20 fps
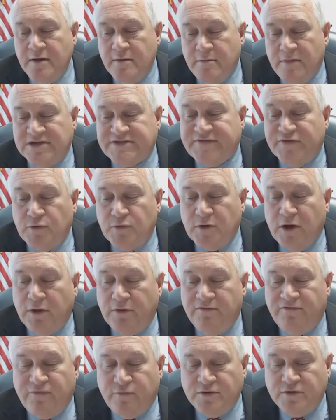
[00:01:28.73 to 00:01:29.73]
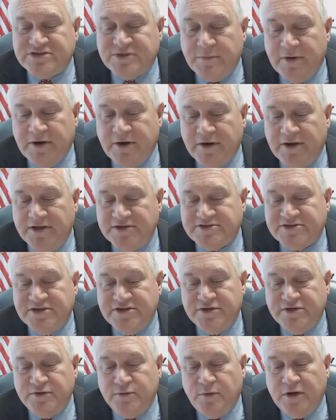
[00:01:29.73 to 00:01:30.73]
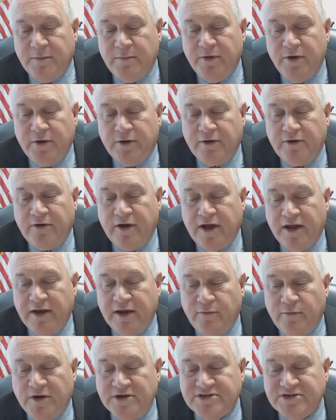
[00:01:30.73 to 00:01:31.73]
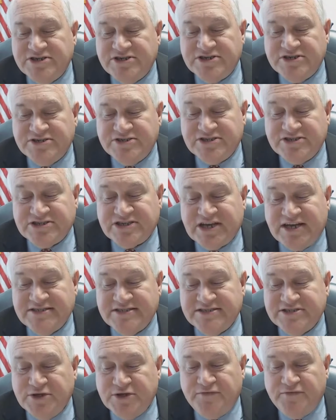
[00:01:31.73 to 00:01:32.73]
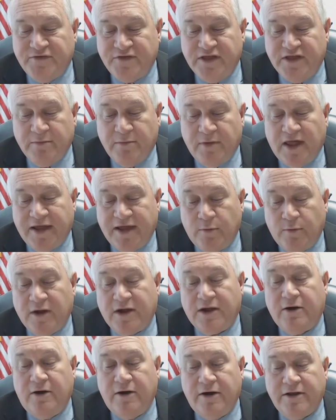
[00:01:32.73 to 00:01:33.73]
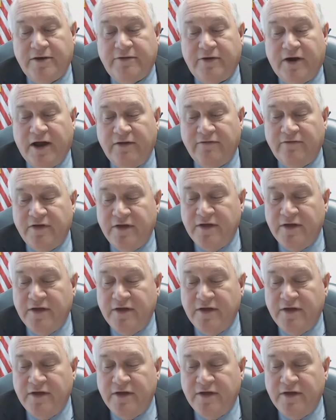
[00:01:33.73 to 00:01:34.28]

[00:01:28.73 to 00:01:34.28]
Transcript: Much of it will go to force Americans to do what a bureaucrat in Washington decides is good for them, like what car to drive.